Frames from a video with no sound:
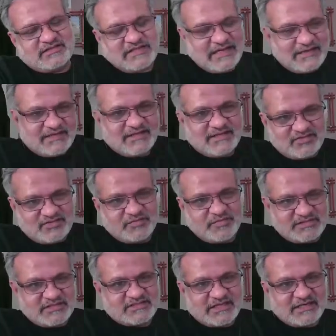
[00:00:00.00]
sadly,
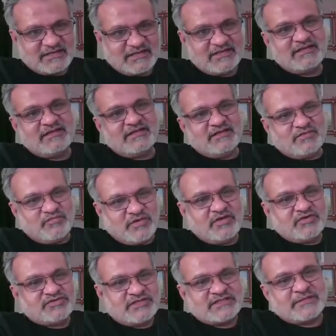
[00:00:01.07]

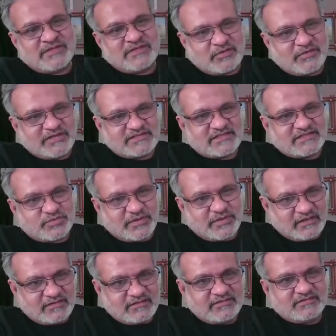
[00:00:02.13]
we're losing them in the West as well.